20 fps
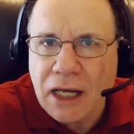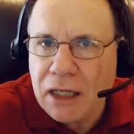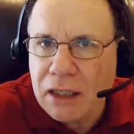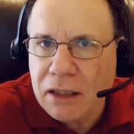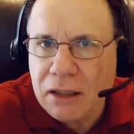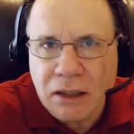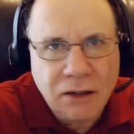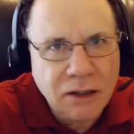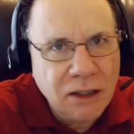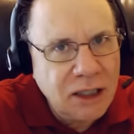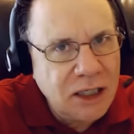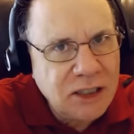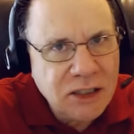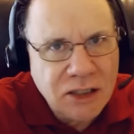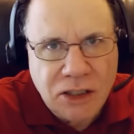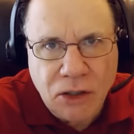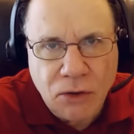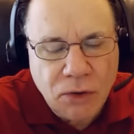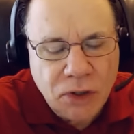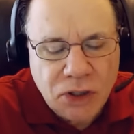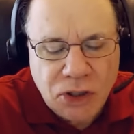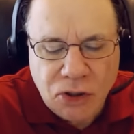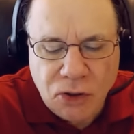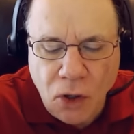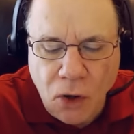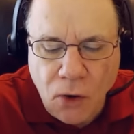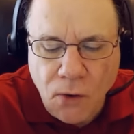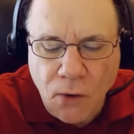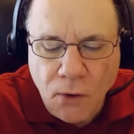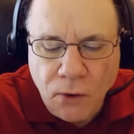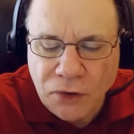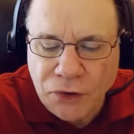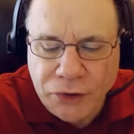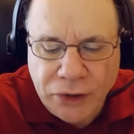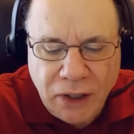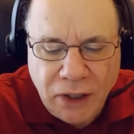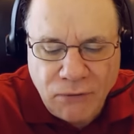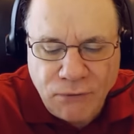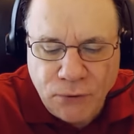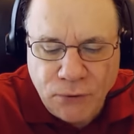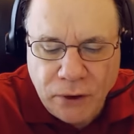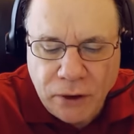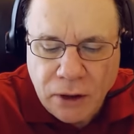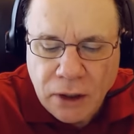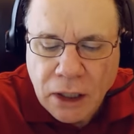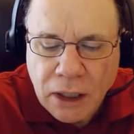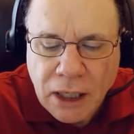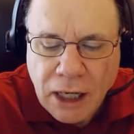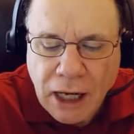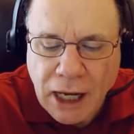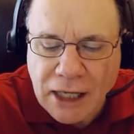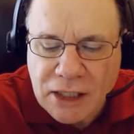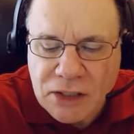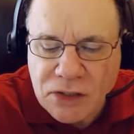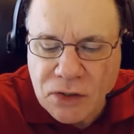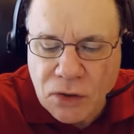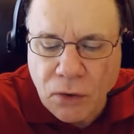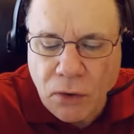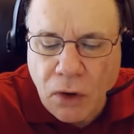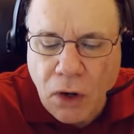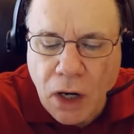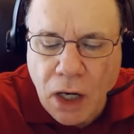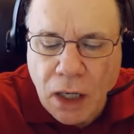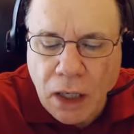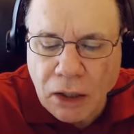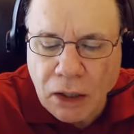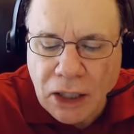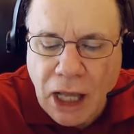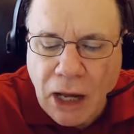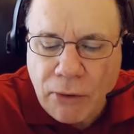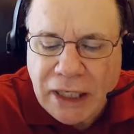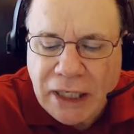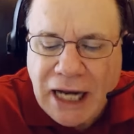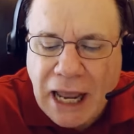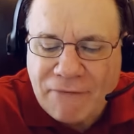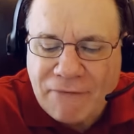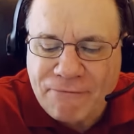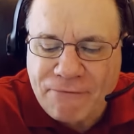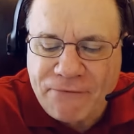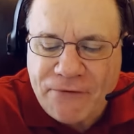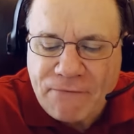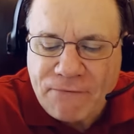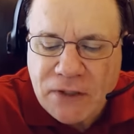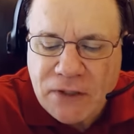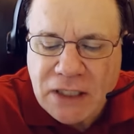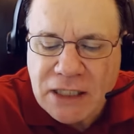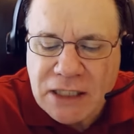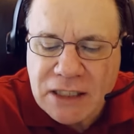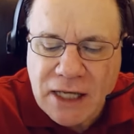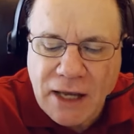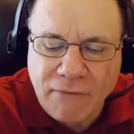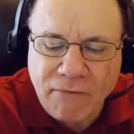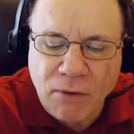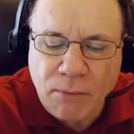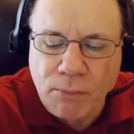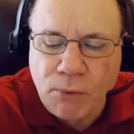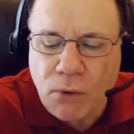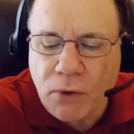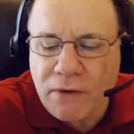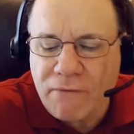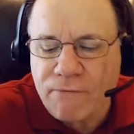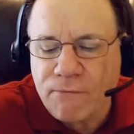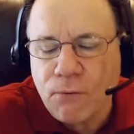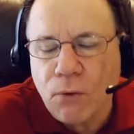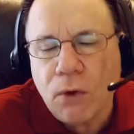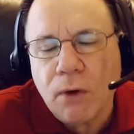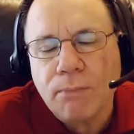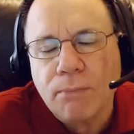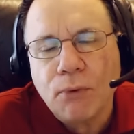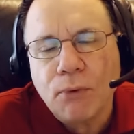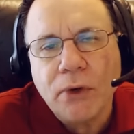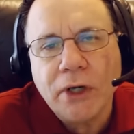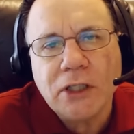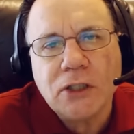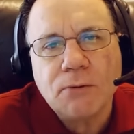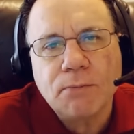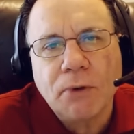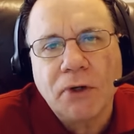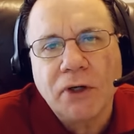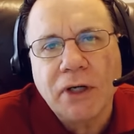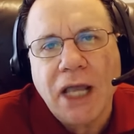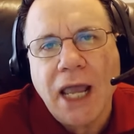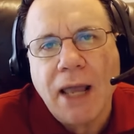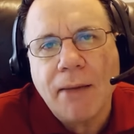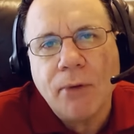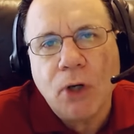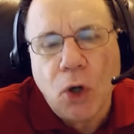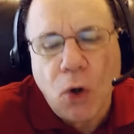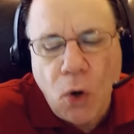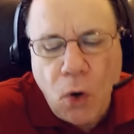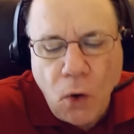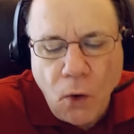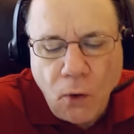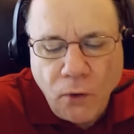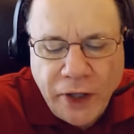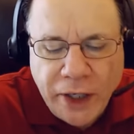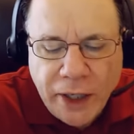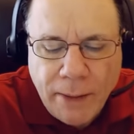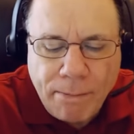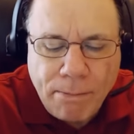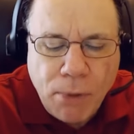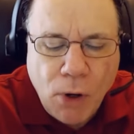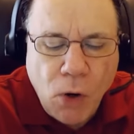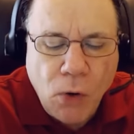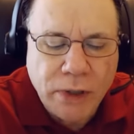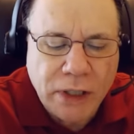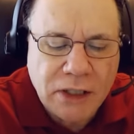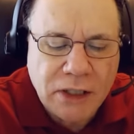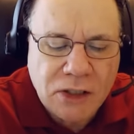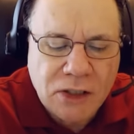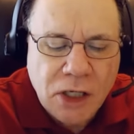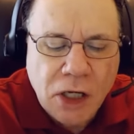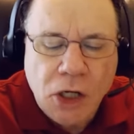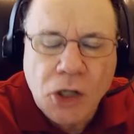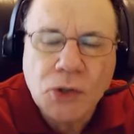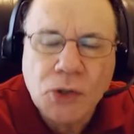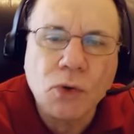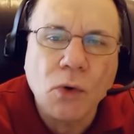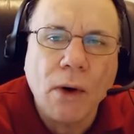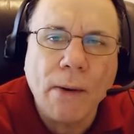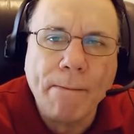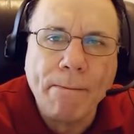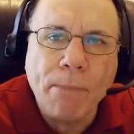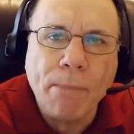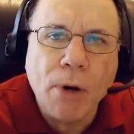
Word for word: and this year is no different as they're uh, allowing 57.4 points per game and holding opponents to a